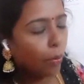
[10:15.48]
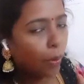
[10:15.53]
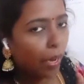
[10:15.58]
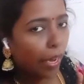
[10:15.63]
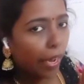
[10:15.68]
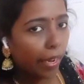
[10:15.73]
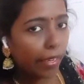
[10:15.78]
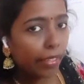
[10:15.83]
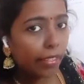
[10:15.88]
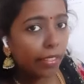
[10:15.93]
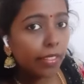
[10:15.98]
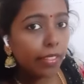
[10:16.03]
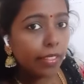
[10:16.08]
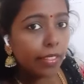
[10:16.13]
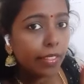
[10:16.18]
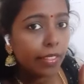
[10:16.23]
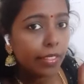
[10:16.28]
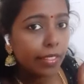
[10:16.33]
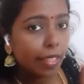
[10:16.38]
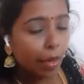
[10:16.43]
In
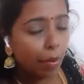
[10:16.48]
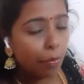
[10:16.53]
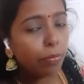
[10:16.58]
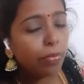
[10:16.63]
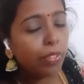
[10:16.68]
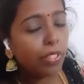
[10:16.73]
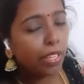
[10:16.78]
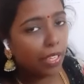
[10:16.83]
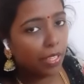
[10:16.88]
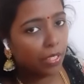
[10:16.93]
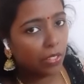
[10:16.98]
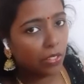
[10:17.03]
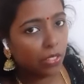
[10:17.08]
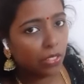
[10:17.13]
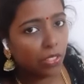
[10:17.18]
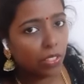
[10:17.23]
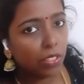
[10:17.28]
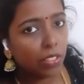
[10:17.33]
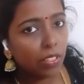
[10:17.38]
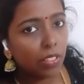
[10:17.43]
some
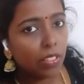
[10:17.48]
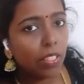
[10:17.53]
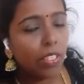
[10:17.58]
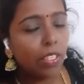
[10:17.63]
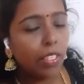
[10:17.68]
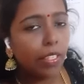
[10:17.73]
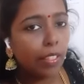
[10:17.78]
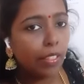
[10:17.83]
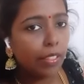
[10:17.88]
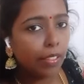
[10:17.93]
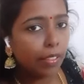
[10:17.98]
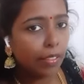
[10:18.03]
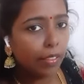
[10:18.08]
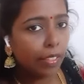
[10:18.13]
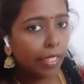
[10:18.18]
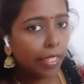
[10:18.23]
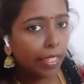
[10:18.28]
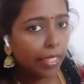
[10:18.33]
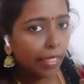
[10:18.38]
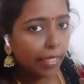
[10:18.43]
cases,
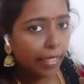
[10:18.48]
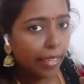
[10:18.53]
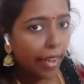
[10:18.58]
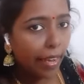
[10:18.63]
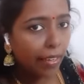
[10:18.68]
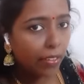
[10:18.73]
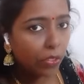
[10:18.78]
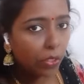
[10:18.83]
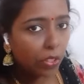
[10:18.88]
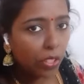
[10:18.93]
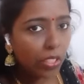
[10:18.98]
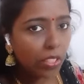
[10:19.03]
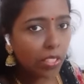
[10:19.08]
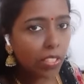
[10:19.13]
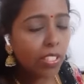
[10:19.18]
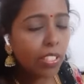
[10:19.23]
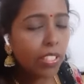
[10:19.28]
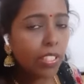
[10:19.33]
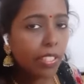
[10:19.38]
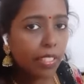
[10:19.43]
the reactant
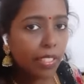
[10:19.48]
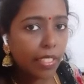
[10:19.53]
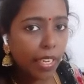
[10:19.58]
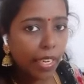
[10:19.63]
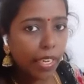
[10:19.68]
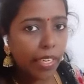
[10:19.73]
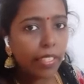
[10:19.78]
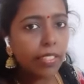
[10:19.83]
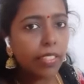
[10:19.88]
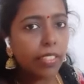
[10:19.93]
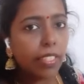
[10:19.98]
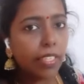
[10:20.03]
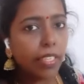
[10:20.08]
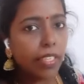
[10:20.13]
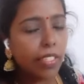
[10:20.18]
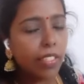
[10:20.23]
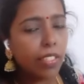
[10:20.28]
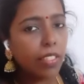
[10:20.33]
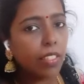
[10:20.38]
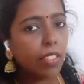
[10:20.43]
state
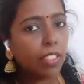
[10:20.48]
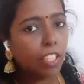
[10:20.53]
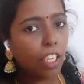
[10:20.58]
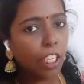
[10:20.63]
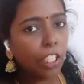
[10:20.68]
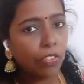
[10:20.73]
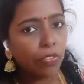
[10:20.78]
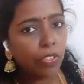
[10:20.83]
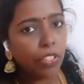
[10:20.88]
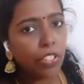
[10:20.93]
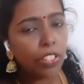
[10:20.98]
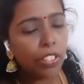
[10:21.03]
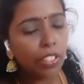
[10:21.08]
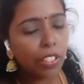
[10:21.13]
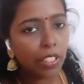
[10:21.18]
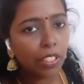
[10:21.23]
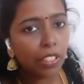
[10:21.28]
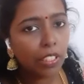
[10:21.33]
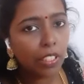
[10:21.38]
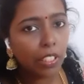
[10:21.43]
is
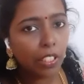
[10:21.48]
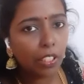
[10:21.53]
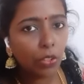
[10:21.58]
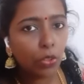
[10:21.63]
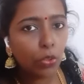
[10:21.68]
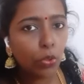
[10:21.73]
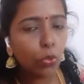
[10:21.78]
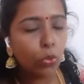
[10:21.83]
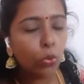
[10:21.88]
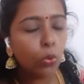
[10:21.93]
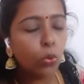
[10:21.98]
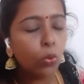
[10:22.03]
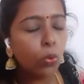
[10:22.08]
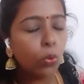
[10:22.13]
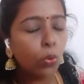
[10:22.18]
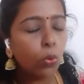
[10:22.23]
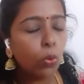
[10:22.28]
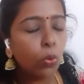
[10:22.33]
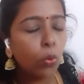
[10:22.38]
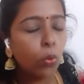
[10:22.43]
converted into
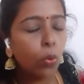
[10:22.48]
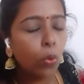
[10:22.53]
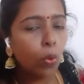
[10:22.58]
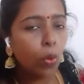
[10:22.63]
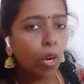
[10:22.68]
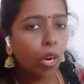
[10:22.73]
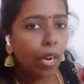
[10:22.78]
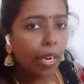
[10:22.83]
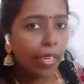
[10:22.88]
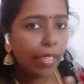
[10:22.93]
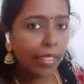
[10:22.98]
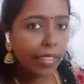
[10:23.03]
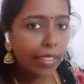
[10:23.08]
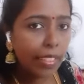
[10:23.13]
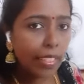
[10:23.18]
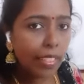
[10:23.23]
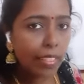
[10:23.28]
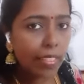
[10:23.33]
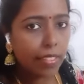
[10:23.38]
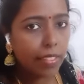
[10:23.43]

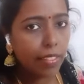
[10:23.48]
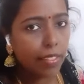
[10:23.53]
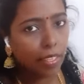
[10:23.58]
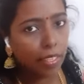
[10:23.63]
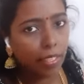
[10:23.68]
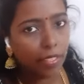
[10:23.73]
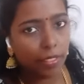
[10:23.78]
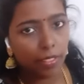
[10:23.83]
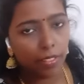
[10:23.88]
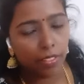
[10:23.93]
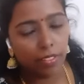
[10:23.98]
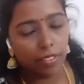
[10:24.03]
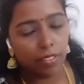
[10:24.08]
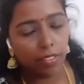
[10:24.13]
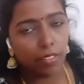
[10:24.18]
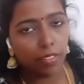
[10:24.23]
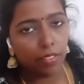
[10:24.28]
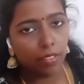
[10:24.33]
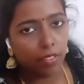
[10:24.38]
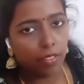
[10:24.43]
another state
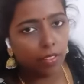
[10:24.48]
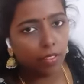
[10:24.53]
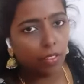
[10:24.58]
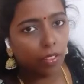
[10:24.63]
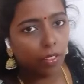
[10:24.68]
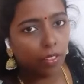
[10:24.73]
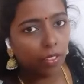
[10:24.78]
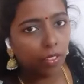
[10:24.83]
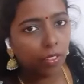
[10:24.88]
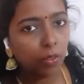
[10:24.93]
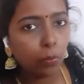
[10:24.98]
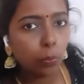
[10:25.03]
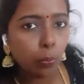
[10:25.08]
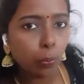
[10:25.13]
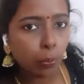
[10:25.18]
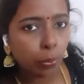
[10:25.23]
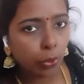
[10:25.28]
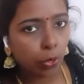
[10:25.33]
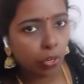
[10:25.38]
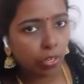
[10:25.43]
in
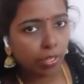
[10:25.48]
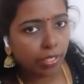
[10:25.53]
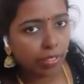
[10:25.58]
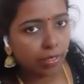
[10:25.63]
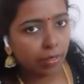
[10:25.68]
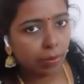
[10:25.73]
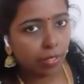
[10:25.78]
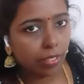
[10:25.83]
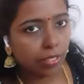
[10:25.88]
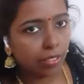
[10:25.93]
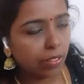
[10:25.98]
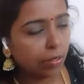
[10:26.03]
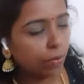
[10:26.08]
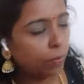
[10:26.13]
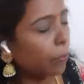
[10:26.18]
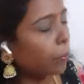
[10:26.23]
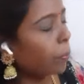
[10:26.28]
product's case.